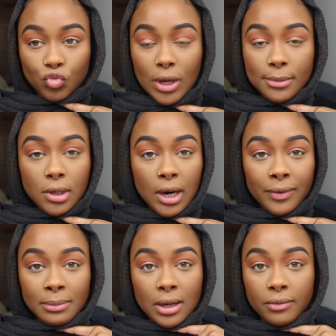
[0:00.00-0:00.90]
I'm sorry
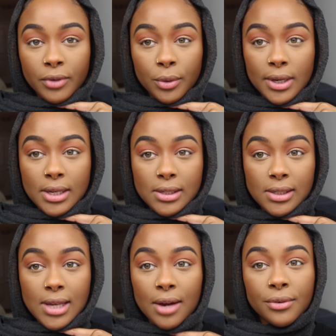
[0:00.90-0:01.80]
if I'm not in
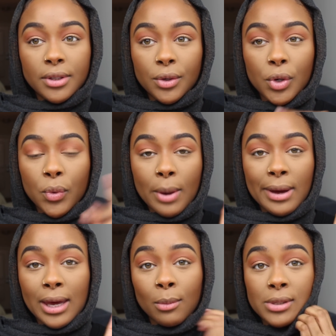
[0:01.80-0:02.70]
focus. I really don't know why
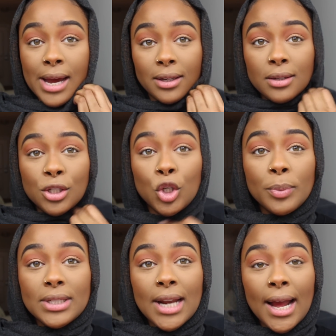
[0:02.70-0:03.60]
my camera's acting
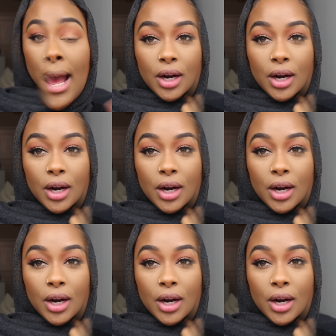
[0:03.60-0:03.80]
stupid today.